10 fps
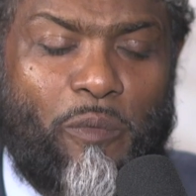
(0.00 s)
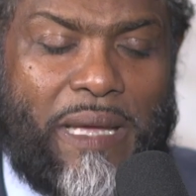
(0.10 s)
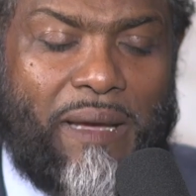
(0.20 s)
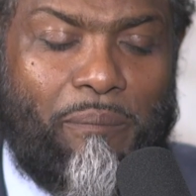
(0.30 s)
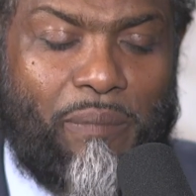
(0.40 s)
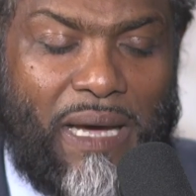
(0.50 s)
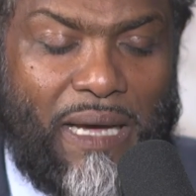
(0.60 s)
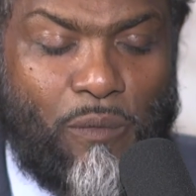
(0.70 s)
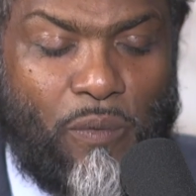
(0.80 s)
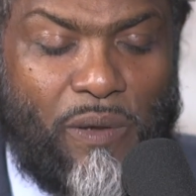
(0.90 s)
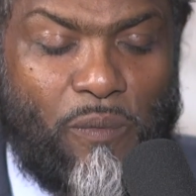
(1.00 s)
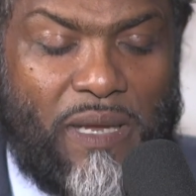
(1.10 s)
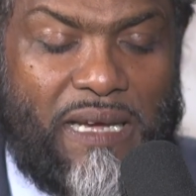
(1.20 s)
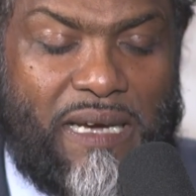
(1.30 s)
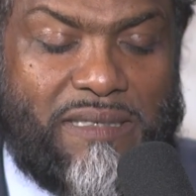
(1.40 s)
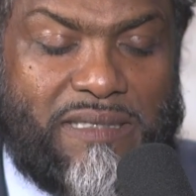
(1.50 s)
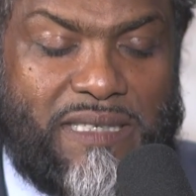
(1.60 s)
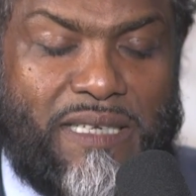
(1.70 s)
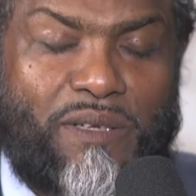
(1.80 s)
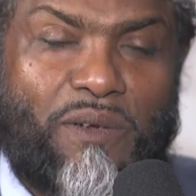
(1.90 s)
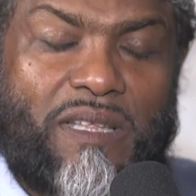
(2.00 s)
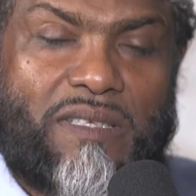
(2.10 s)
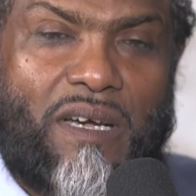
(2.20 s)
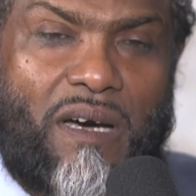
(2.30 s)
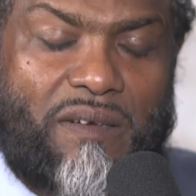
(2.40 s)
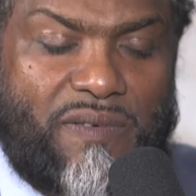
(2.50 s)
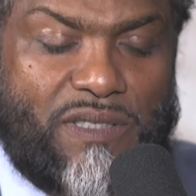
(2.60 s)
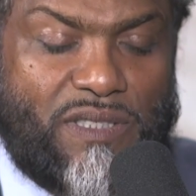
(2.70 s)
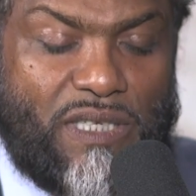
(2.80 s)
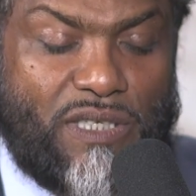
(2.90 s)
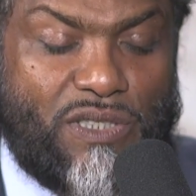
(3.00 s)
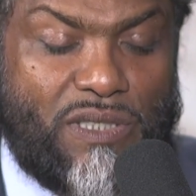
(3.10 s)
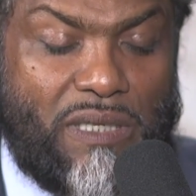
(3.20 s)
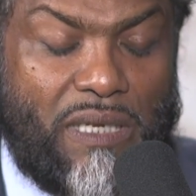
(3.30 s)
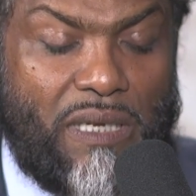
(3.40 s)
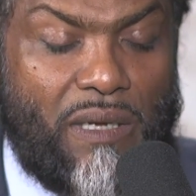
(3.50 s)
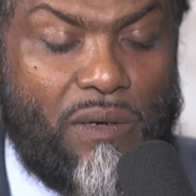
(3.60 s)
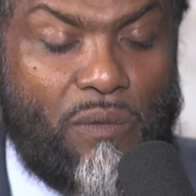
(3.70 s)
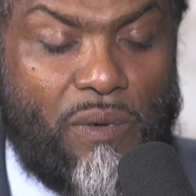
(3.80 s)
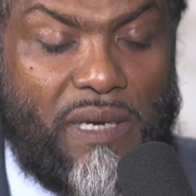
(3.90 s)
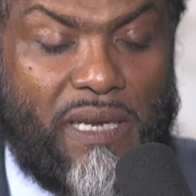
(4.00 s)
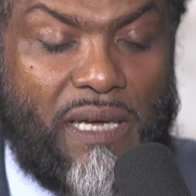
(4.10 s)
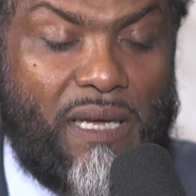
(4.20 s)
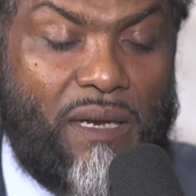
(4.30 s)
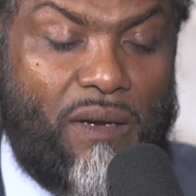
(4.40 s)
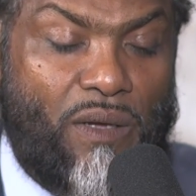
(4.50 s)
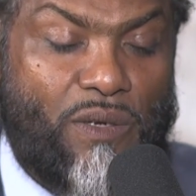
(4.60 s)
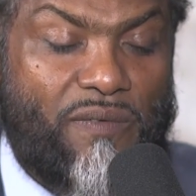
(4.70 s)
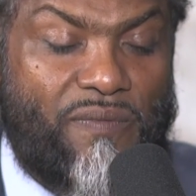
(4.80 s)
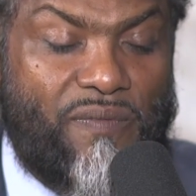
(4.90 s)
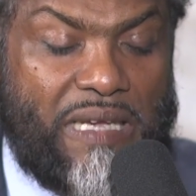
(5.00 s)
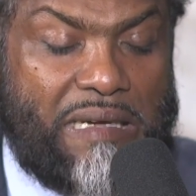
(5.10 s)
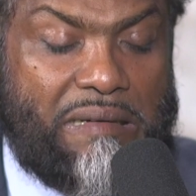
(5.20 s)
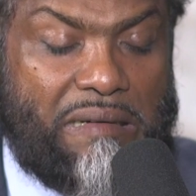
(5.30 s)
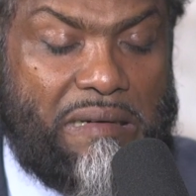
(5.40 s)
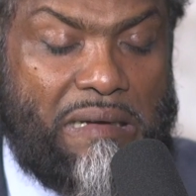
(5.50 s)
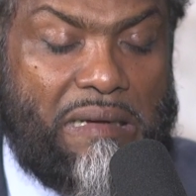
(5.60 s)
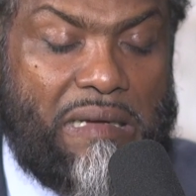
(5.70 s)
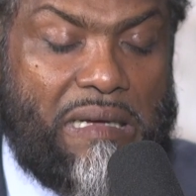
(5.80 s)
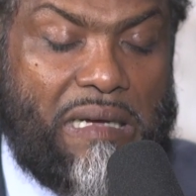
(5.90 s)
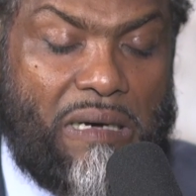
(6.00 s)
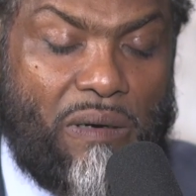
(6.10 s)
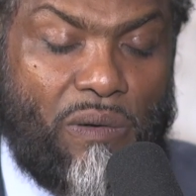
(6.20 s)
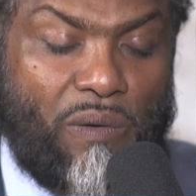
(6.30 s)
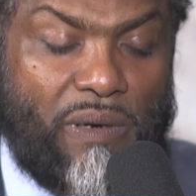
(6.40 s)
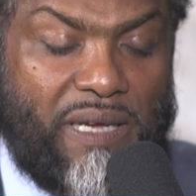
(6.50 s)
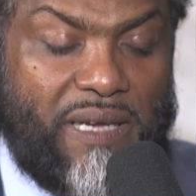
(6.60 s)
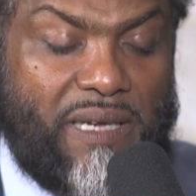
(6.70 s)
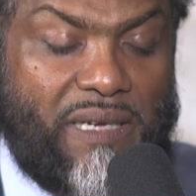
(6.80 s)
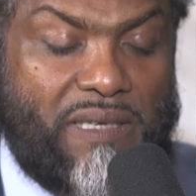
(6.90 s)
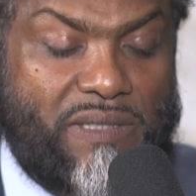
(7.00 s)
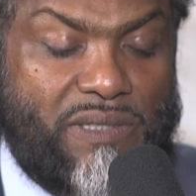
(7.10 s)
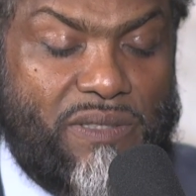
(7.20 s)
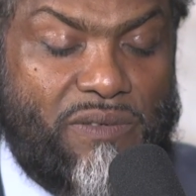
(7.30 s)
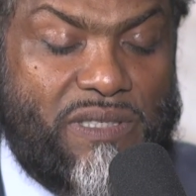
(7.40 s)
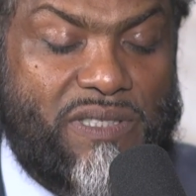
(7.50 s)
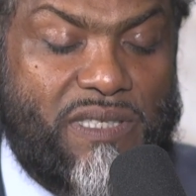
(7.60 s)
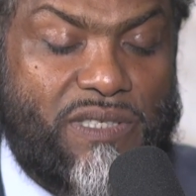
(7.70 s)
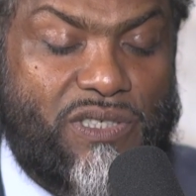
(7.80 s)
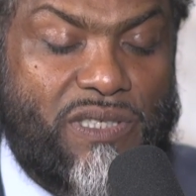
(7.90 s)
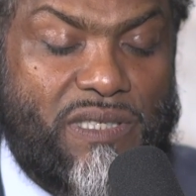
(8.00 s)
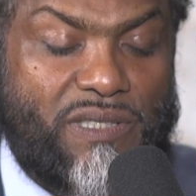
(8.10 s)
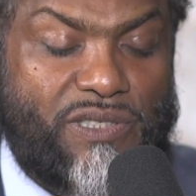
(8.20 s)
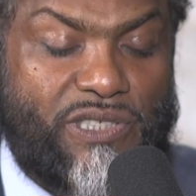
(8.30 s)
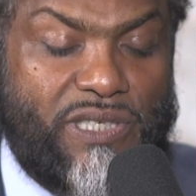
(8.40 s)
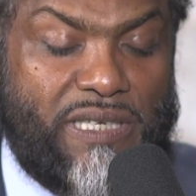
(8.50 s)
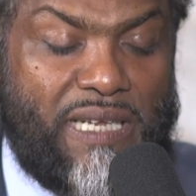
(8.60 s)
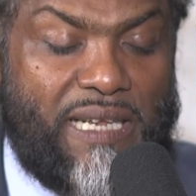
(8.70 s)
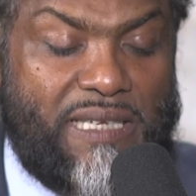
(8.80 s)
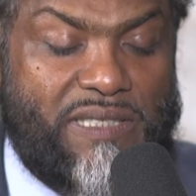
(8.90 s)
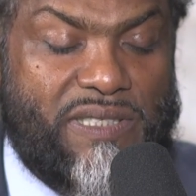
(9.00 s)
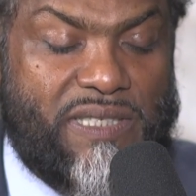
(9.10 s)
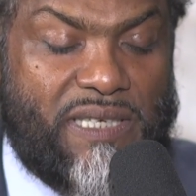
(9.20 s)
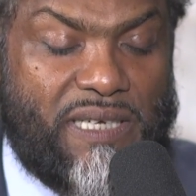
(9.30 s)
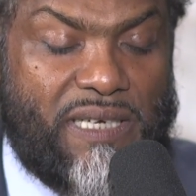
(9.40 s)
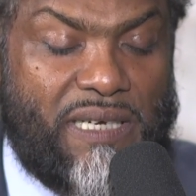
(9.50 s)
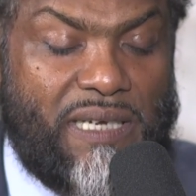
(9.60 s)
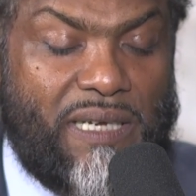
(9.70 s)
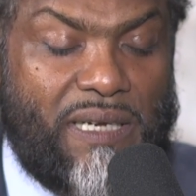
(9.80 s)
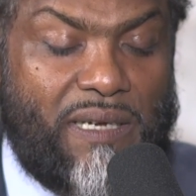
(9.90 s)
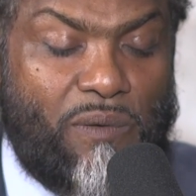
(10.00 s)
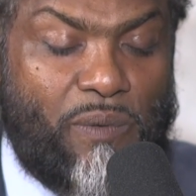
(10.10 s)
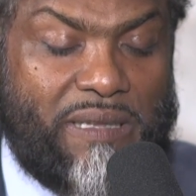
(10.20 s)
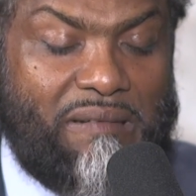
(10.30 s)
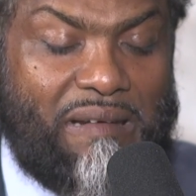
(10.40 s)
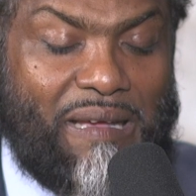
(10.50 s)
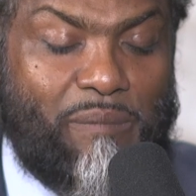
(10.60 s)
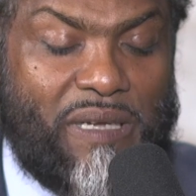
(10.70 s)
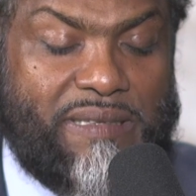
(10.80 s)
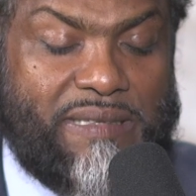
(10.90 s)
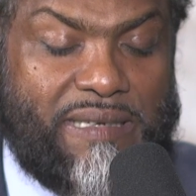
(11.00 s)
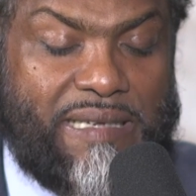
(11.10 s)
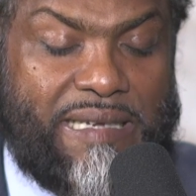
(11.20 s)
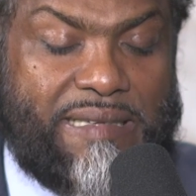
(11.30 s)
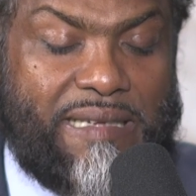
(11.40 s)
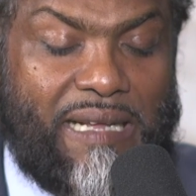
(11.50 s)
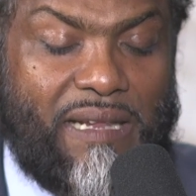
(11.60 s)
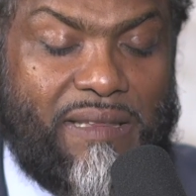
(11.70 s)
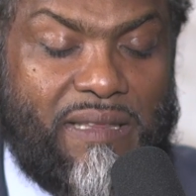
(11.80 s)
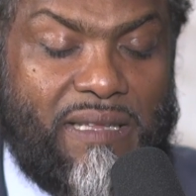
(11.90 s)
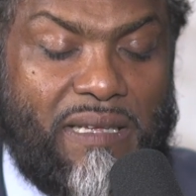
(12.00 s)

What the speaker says: we come back, we will continue this conversation with Ludovica, who is a researcher and journalist with climate and heat health